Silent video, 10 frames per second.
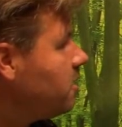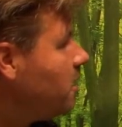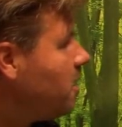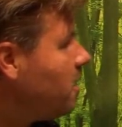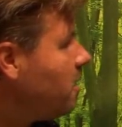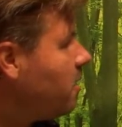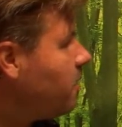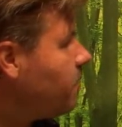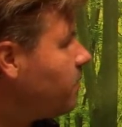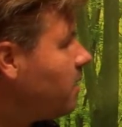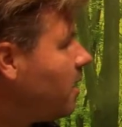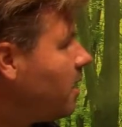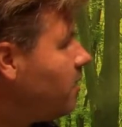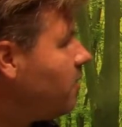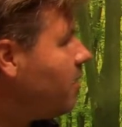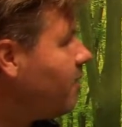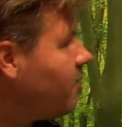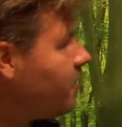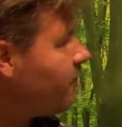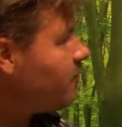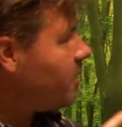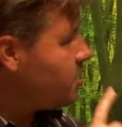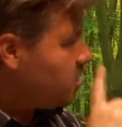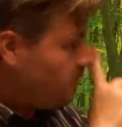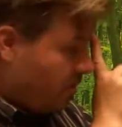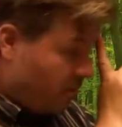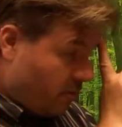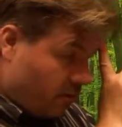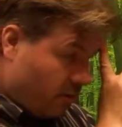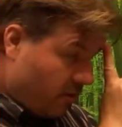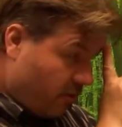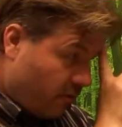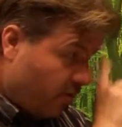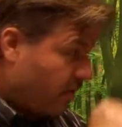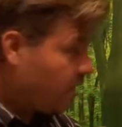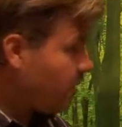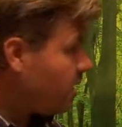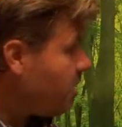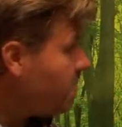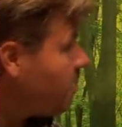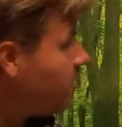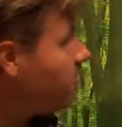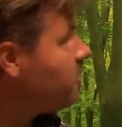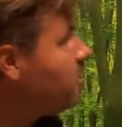And you have all the information up here, or you can also send us an email.